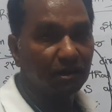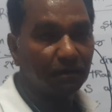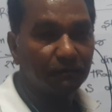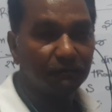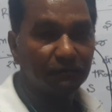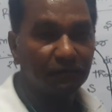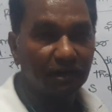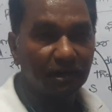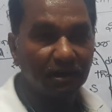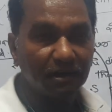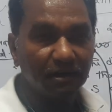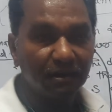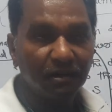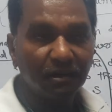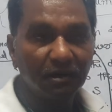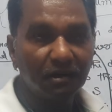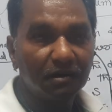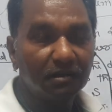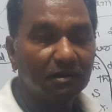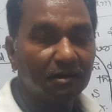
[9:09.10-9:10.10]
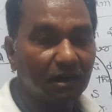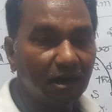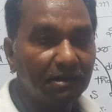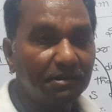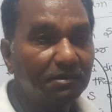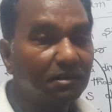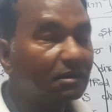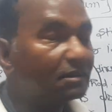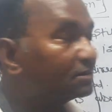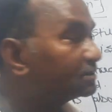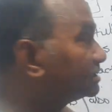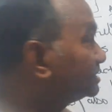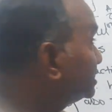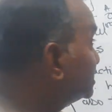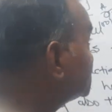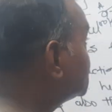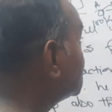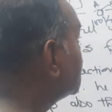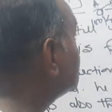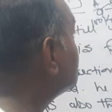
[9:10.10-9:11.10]
of A, right?
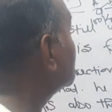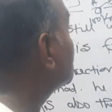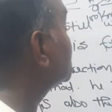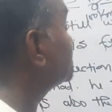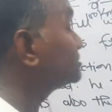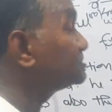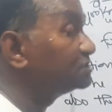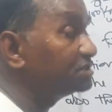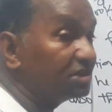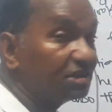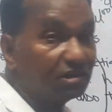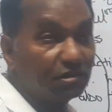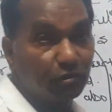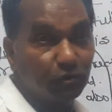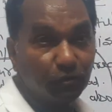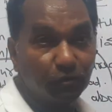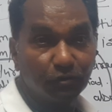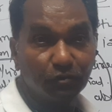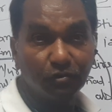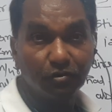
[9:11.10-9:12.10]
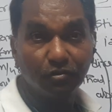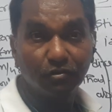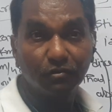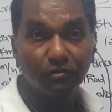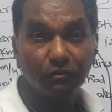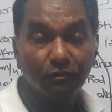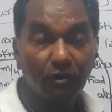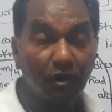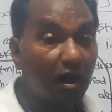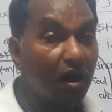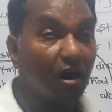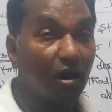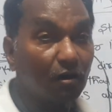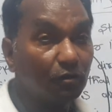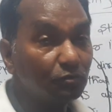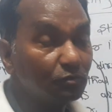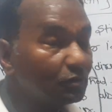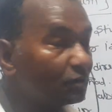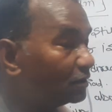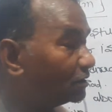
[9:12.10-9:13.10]
This is 0.
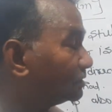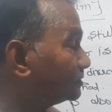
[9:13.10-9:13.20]
How?